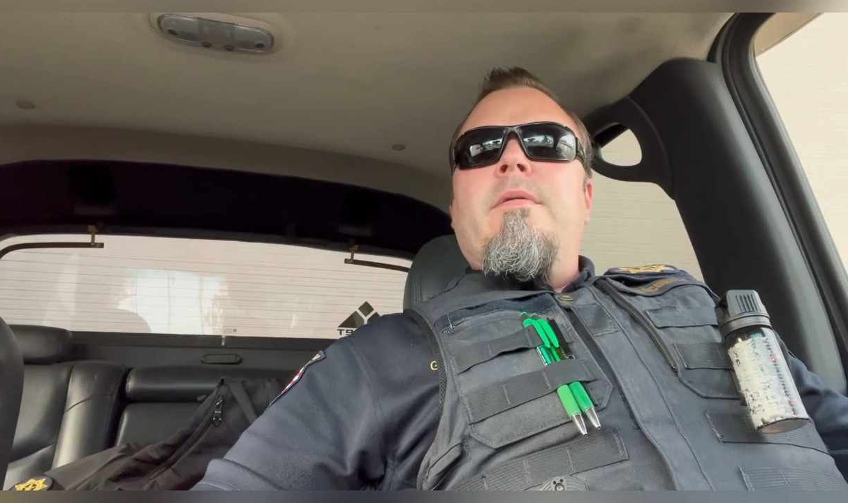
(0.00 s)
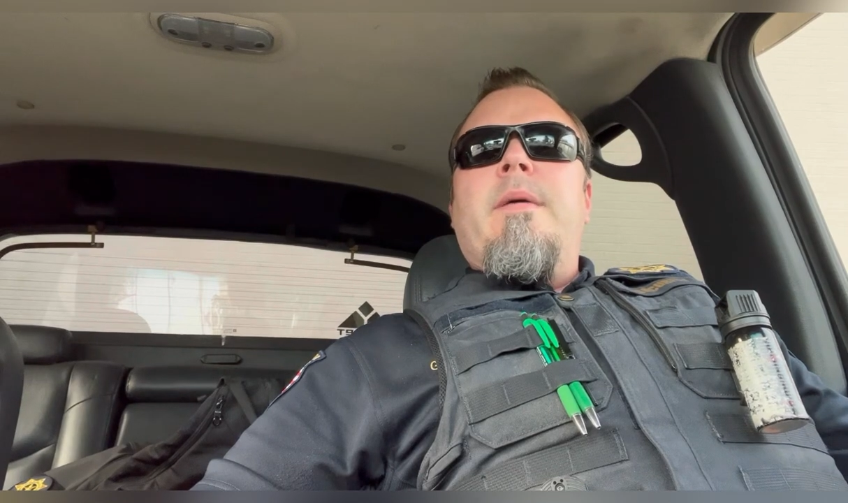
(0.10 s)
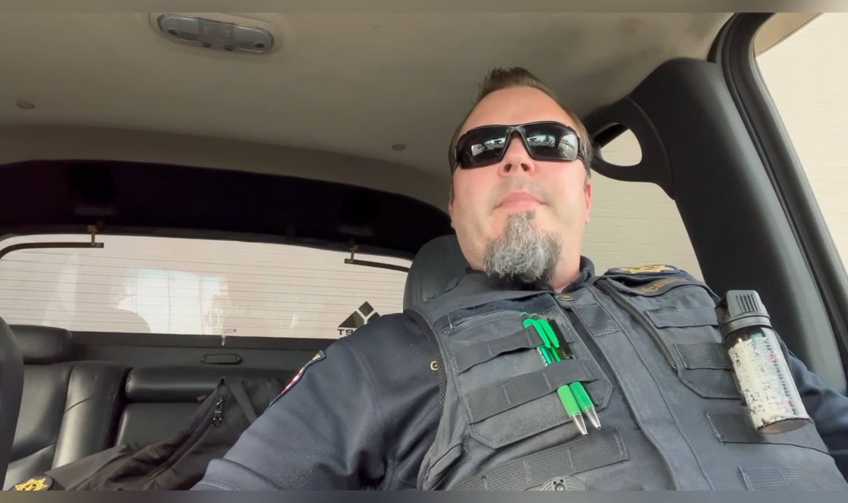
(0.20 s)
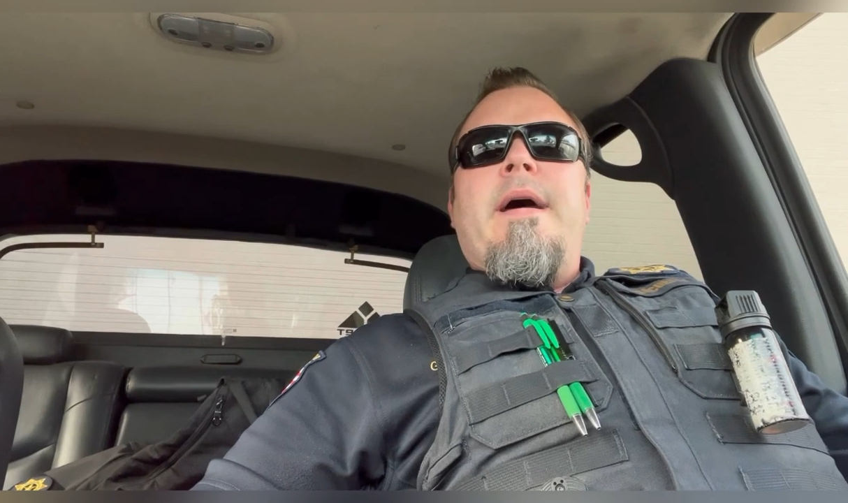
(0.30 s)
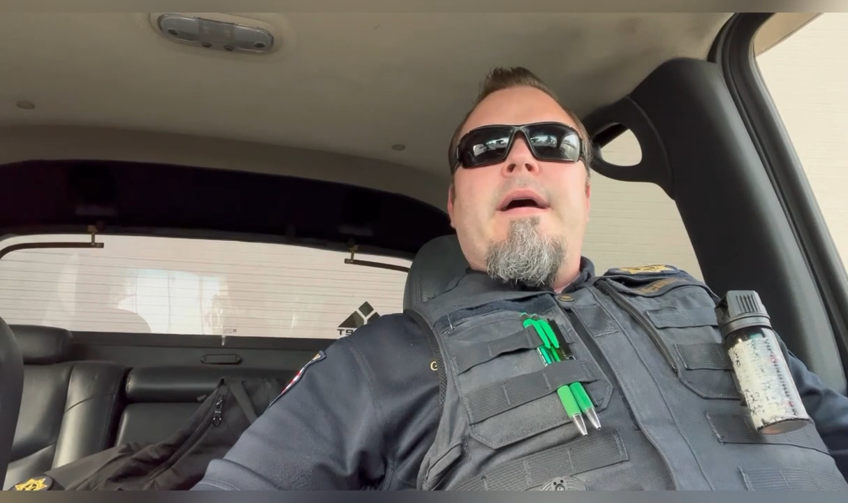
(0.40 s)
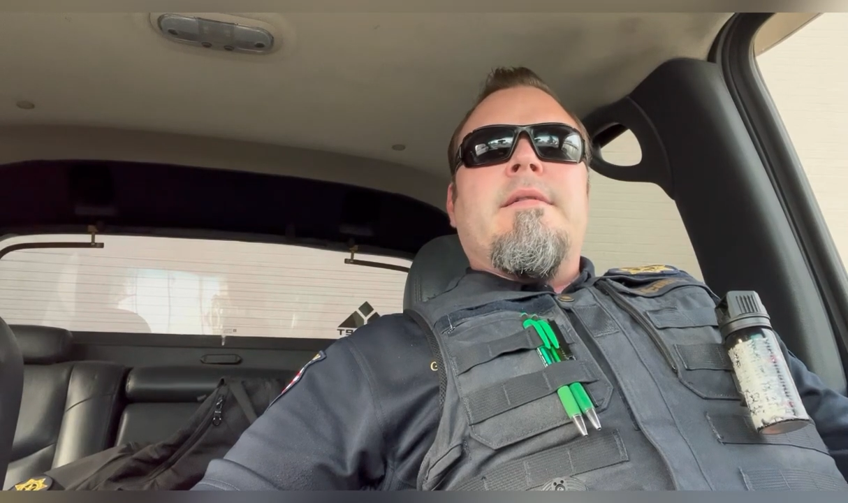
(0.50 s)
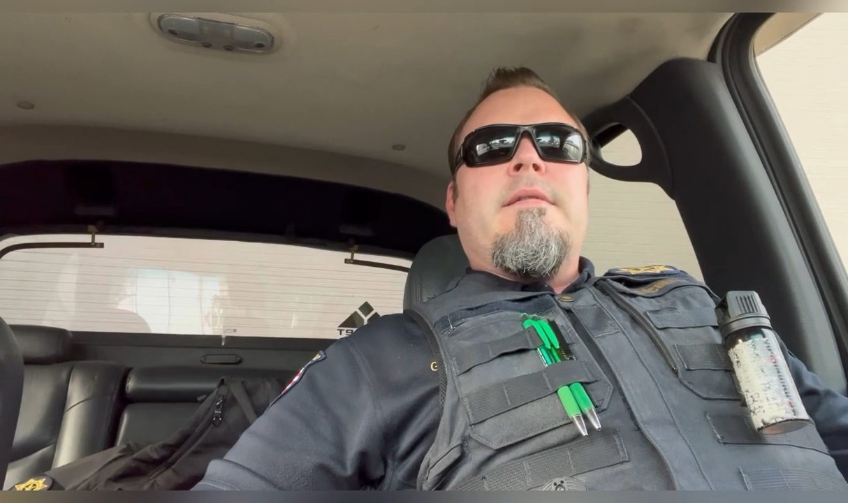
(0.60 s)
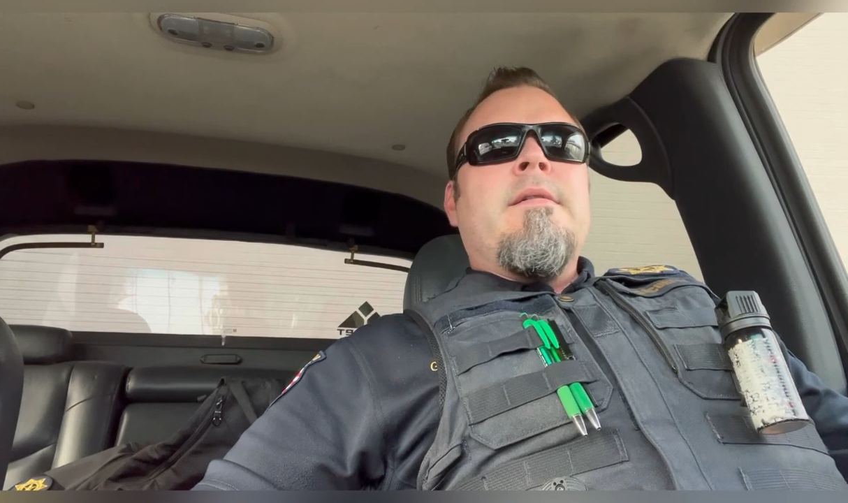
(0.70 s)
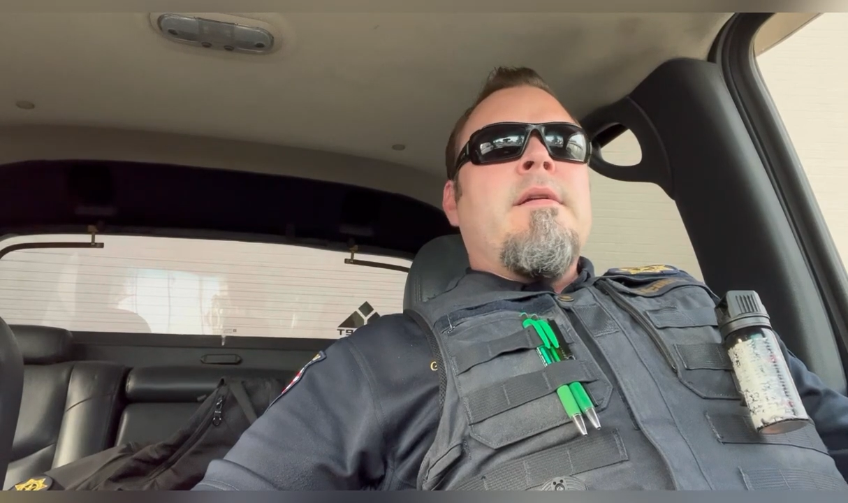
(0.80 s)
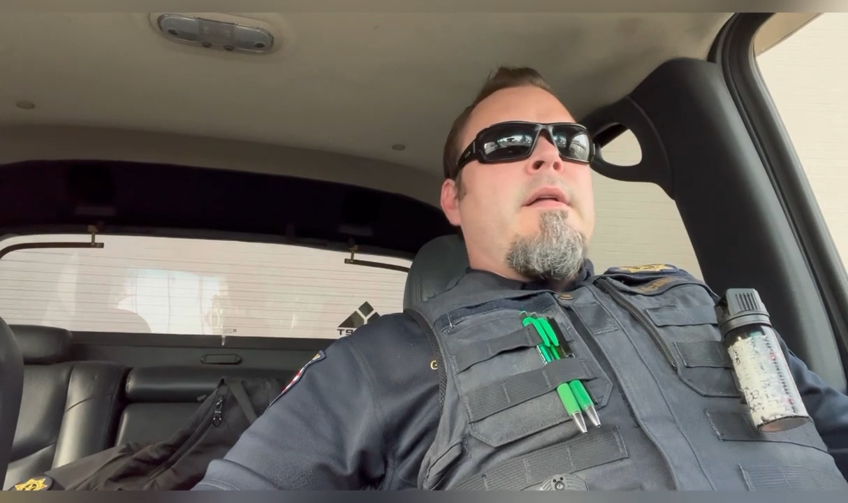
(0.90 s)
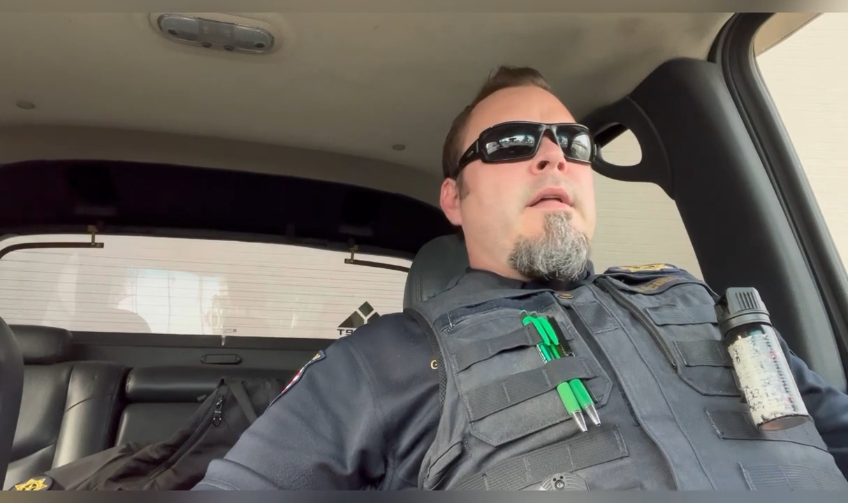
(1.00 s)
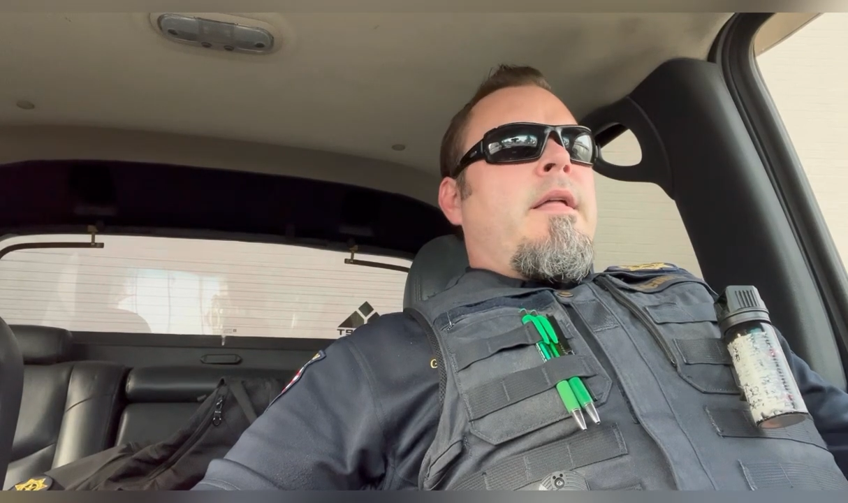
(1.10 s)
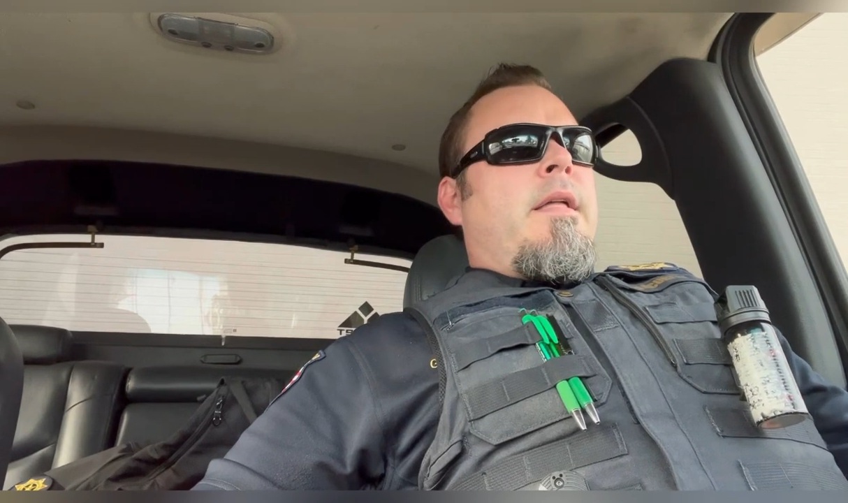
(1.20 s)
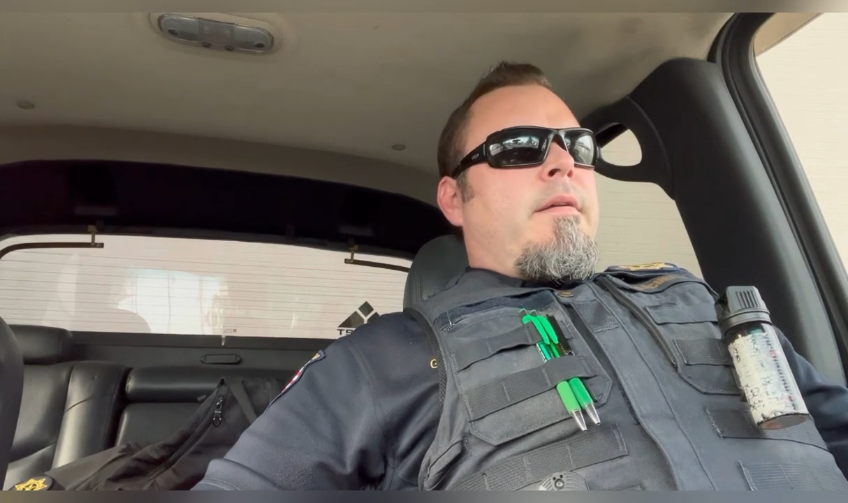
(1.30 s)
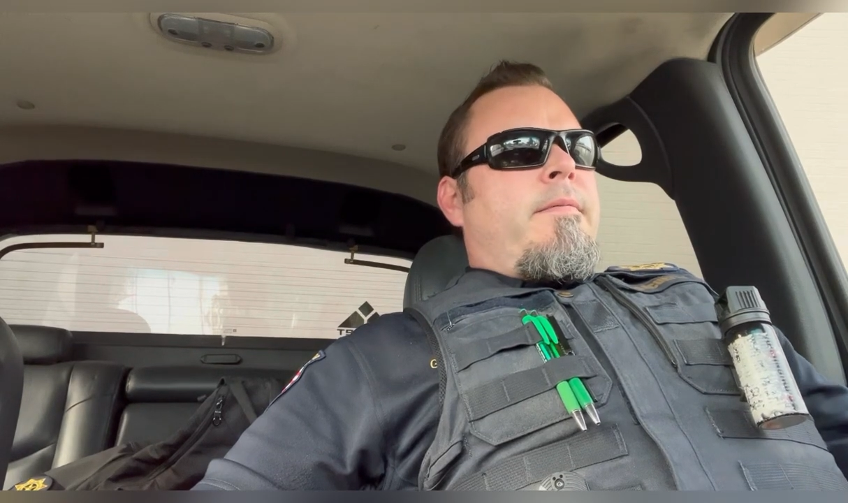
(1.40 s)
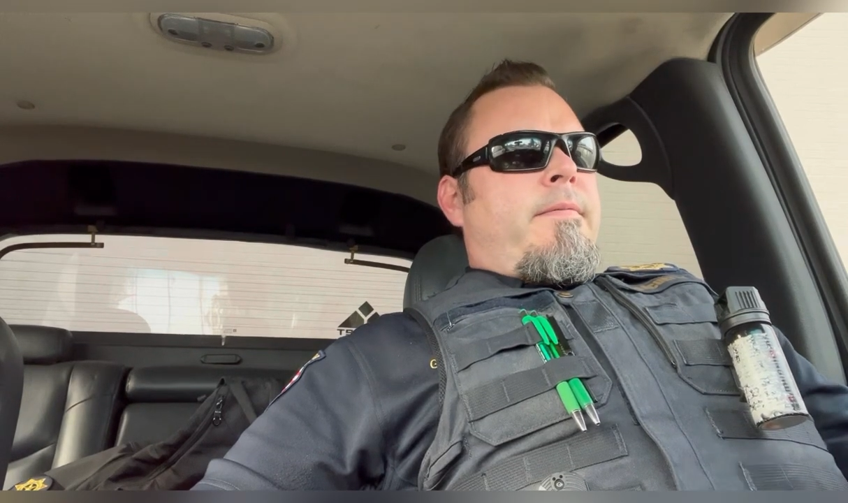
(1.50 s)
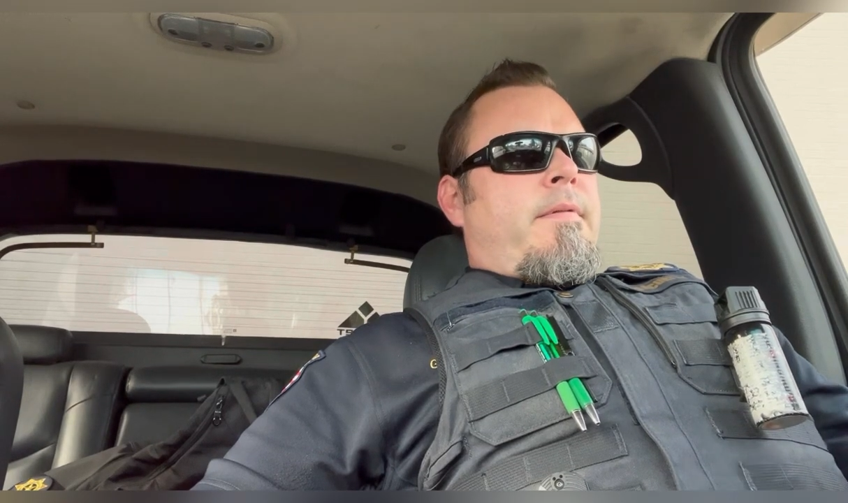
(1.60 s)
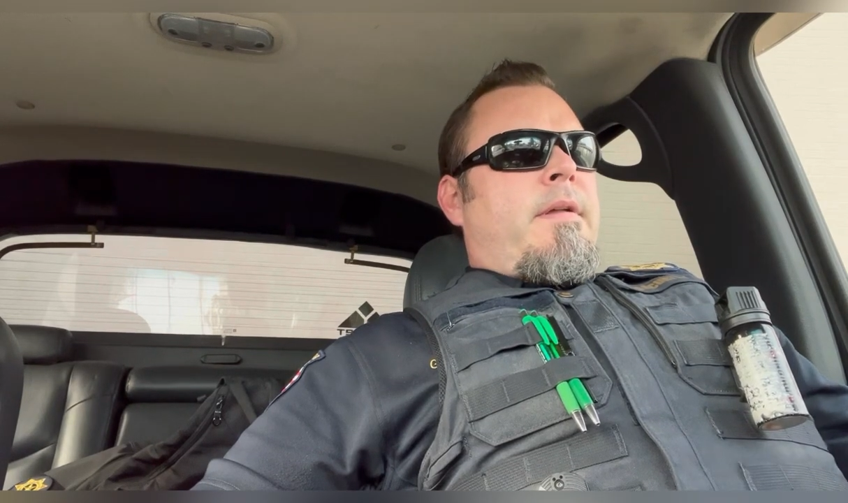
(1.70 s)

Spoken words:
they passed if